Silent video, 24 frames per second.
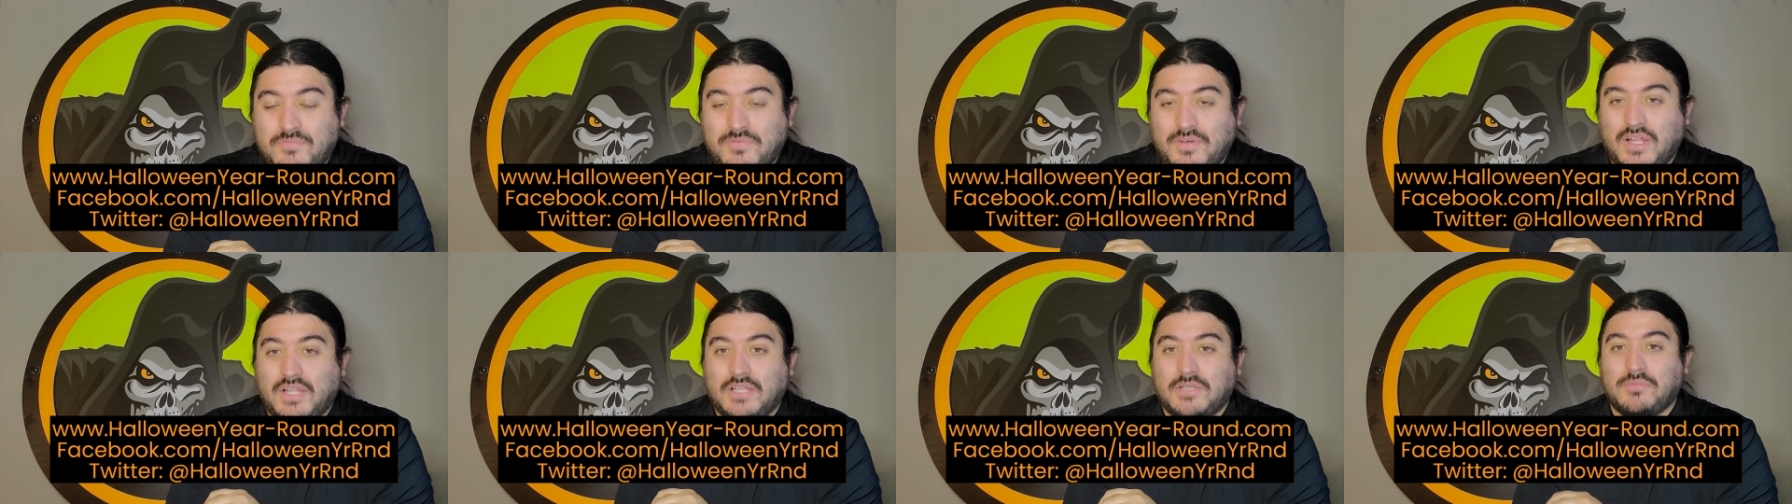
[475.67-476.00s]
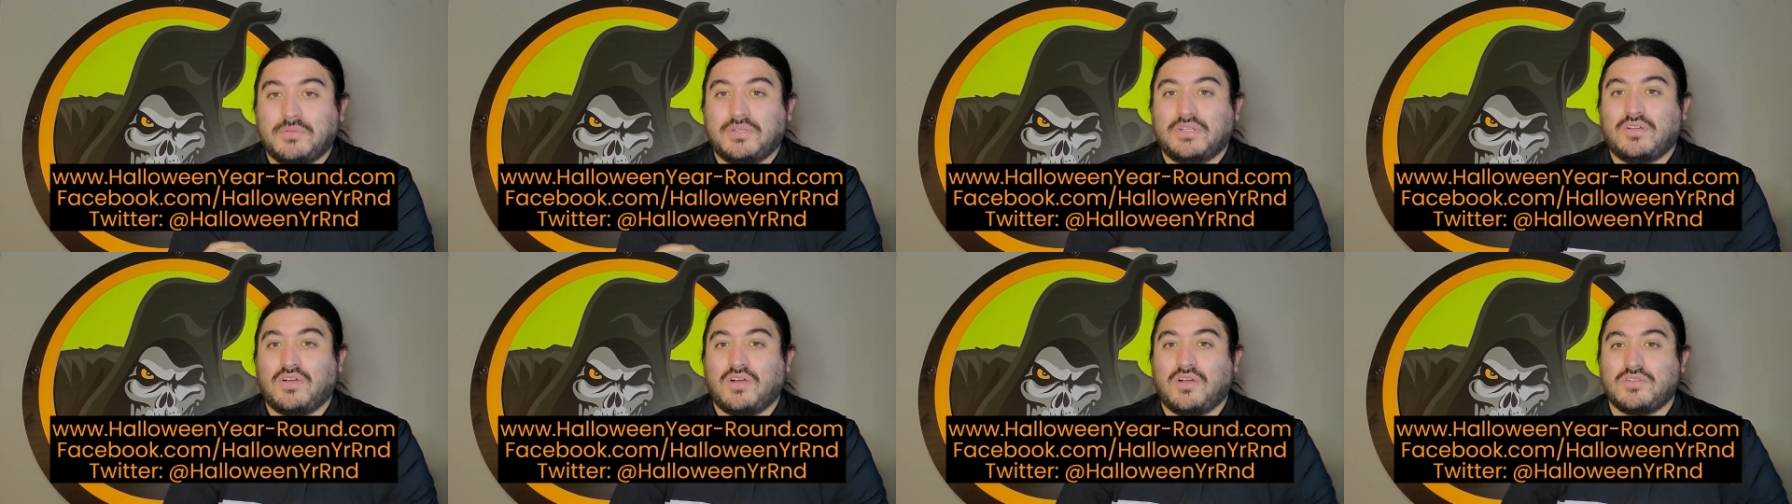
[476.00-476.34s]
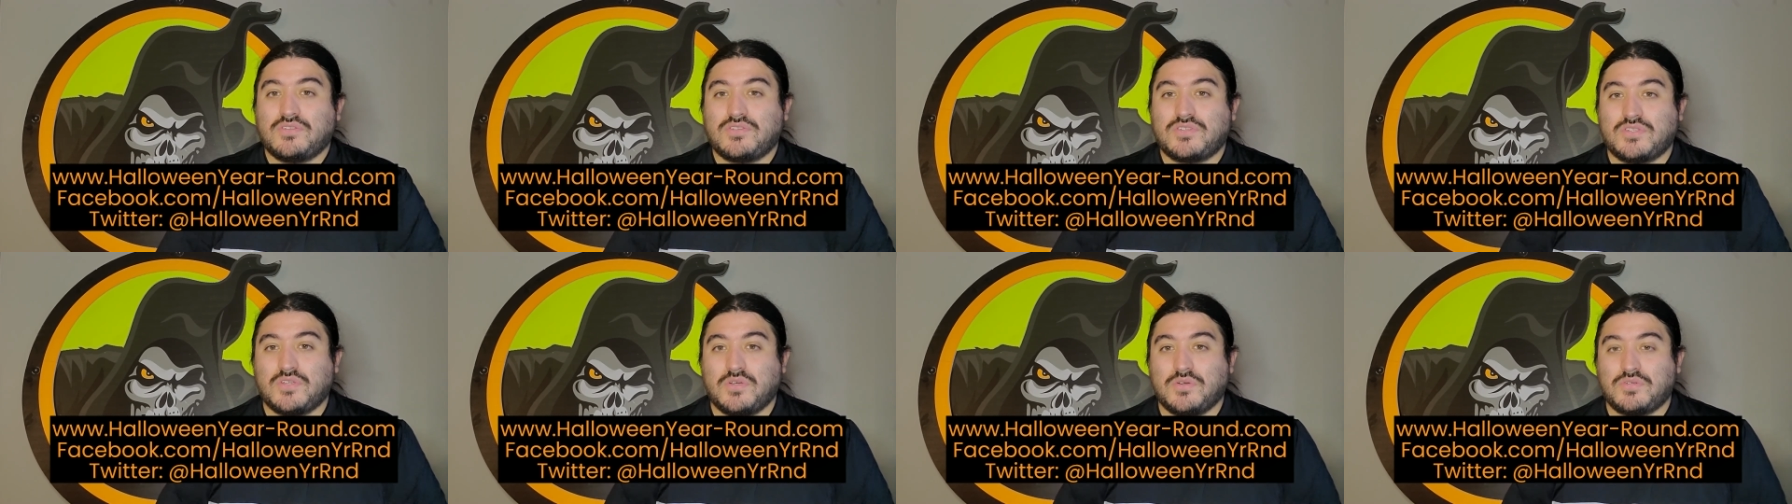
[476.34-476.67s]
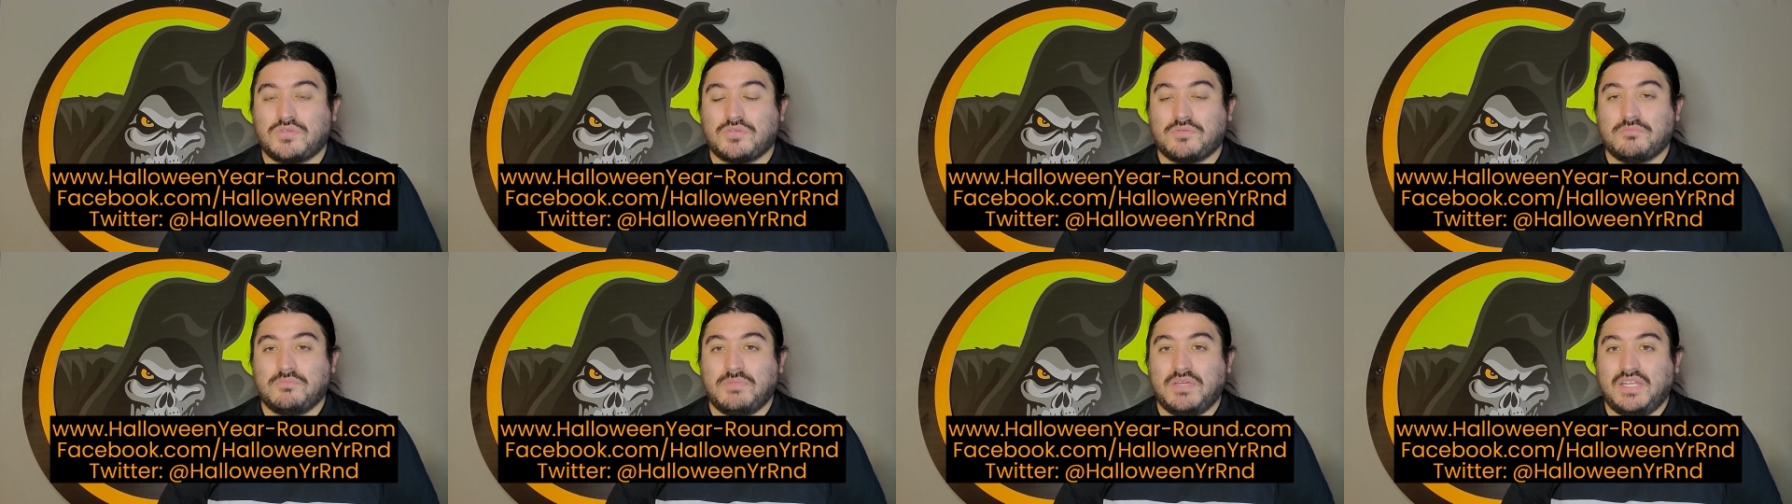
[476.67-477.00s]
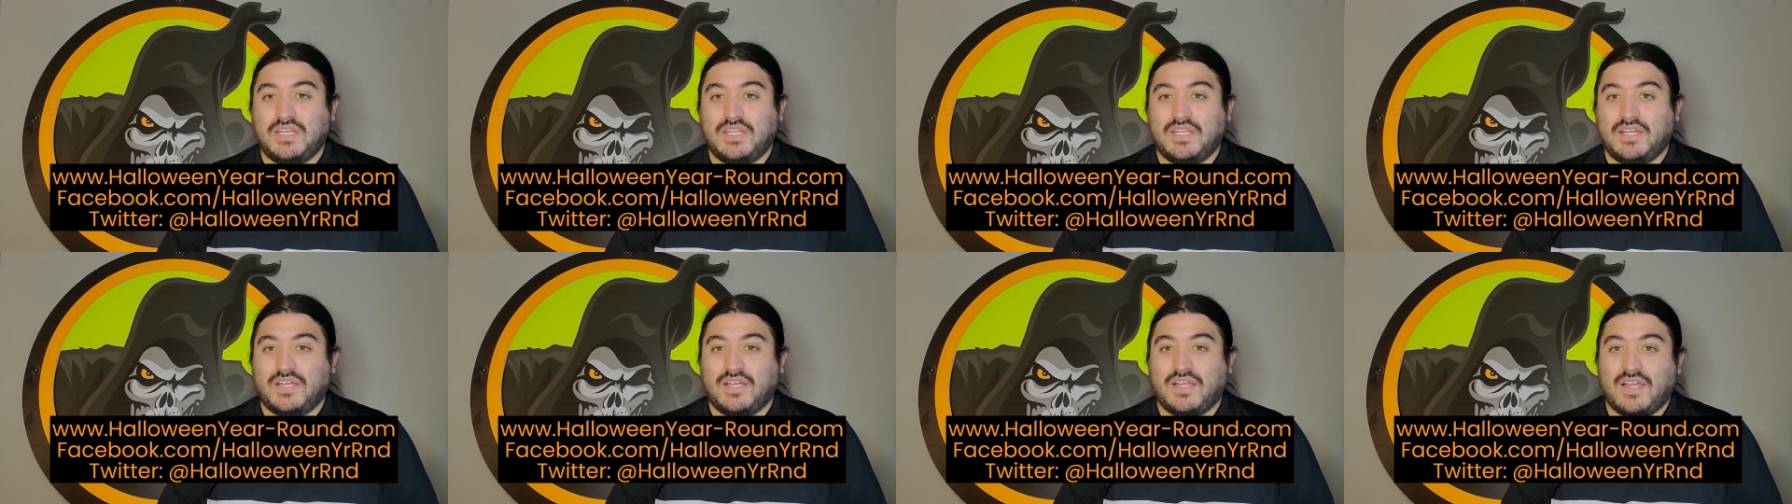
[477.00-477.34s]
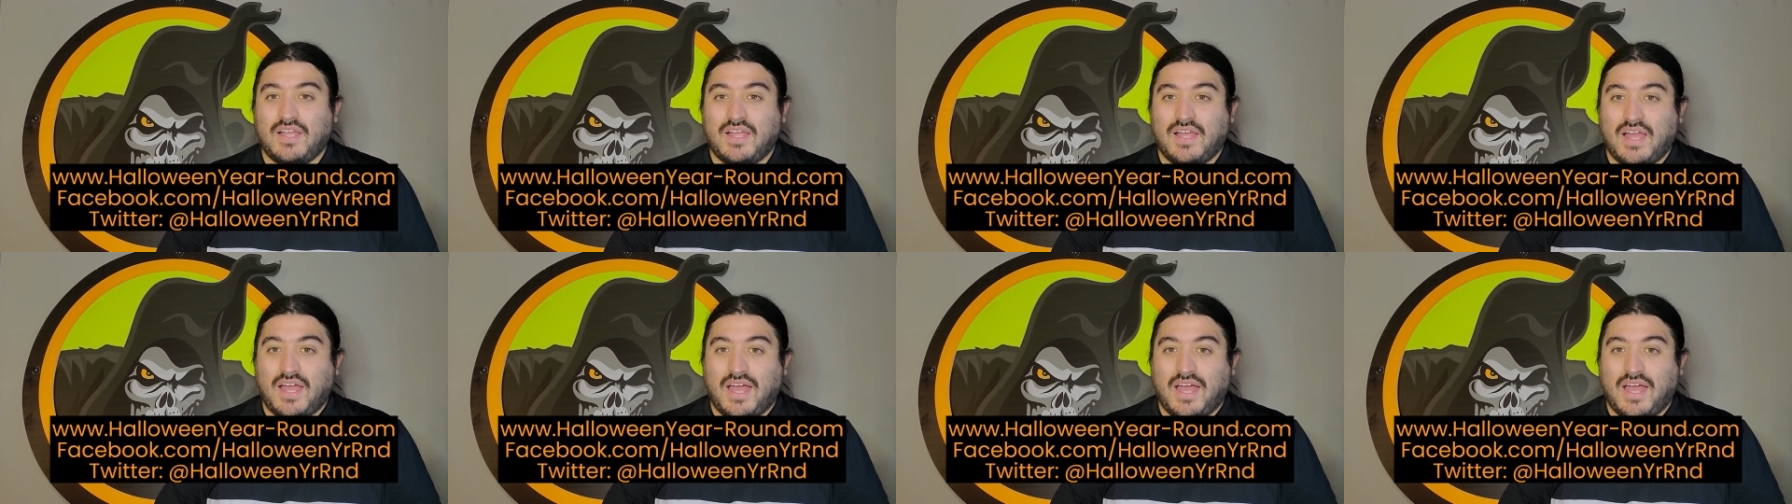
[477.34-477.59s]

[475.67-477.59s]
Follow it on social media.